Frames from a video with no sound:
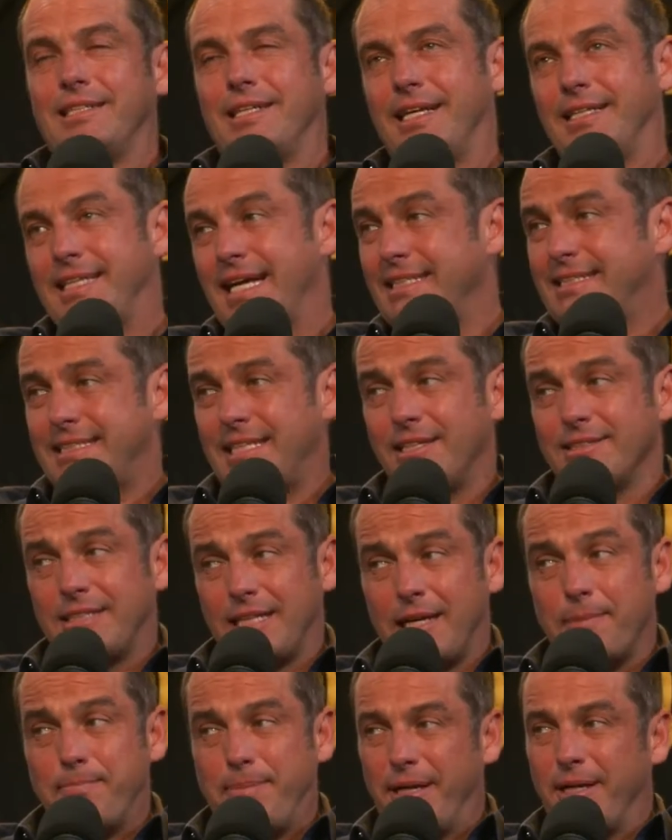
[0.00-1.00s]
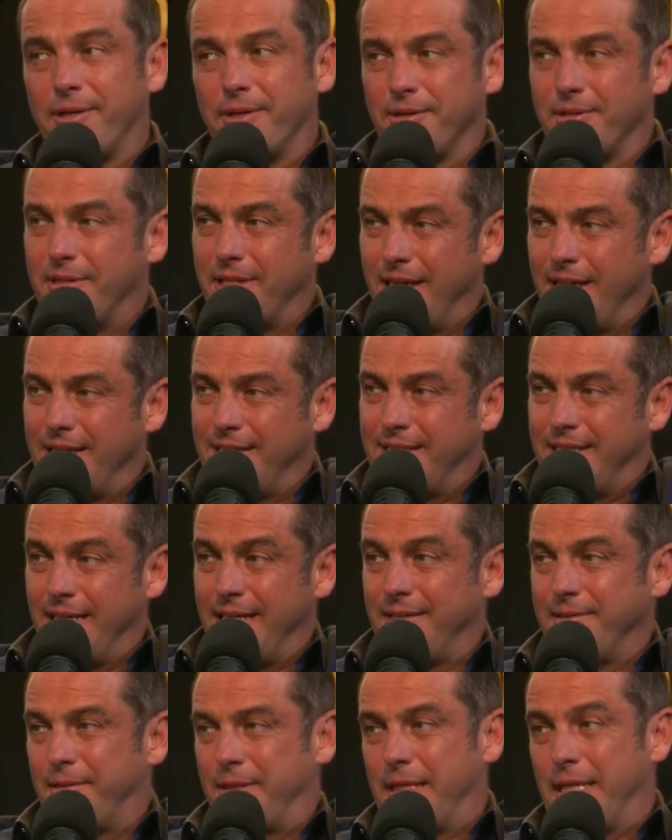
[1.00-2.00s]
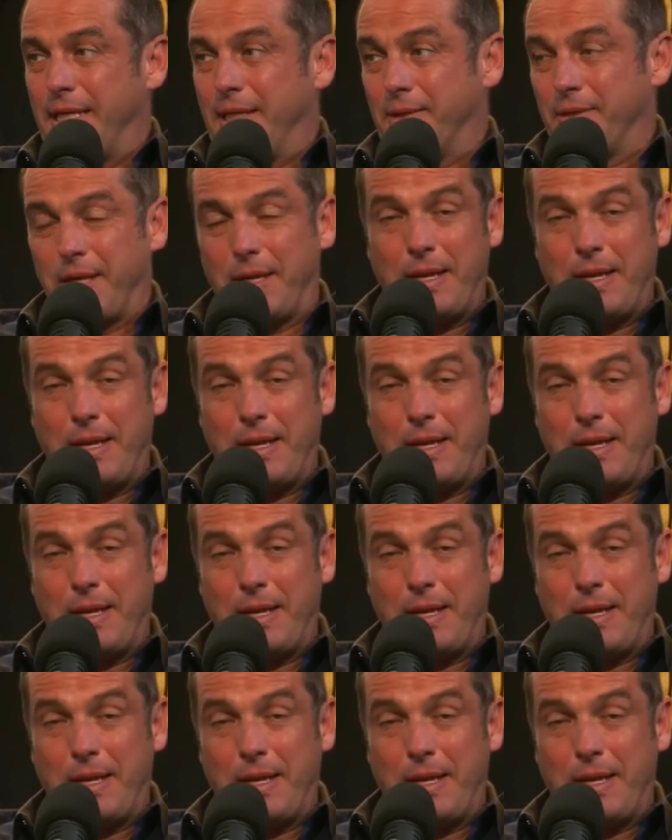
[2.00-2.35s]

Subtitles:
And that sounds like a bigger deal,